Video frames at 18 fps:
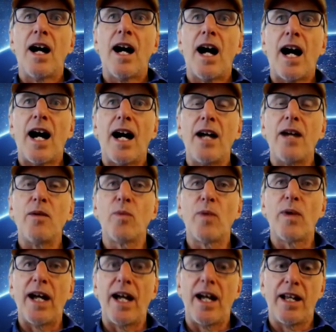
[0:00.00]
I
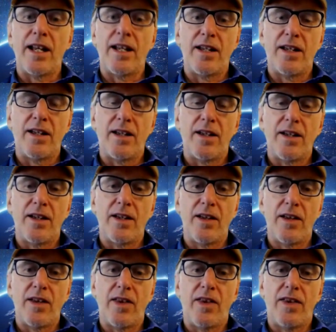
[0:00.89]
read
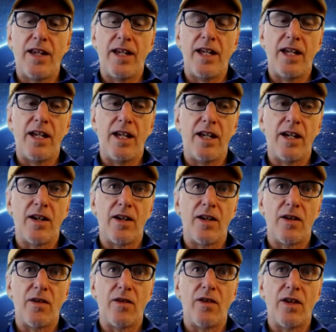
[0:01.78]
the
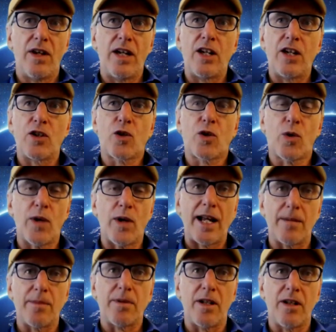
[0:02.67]

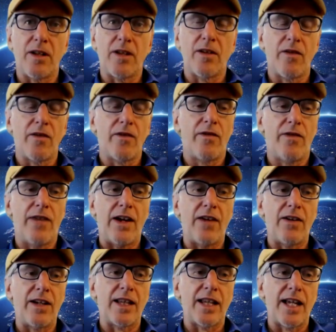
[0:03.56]
incredible,
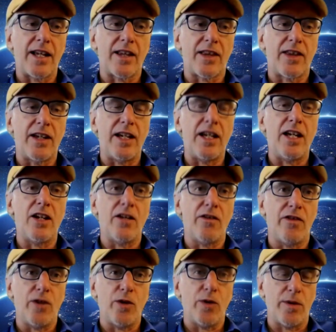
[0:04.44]
very lengthy
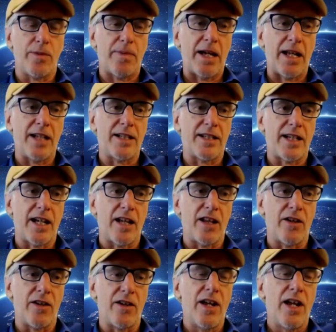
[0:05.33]
interview with Penn and
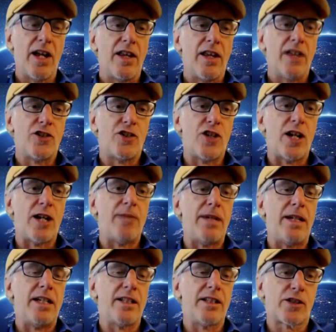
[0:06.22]
Teller that
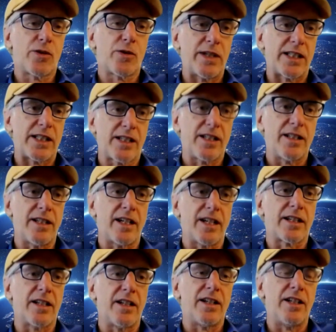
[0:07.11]
Jamie Ian Swiss
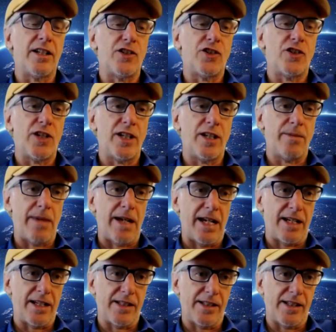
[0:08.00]
conducted in Genii
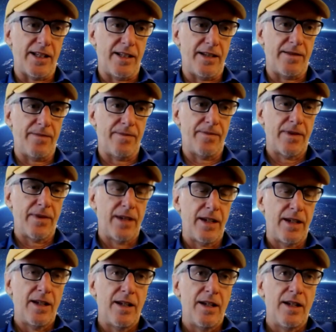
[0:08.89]
magazine.
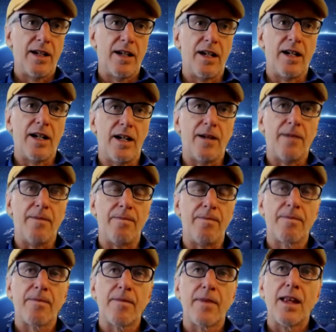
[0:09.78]
Um,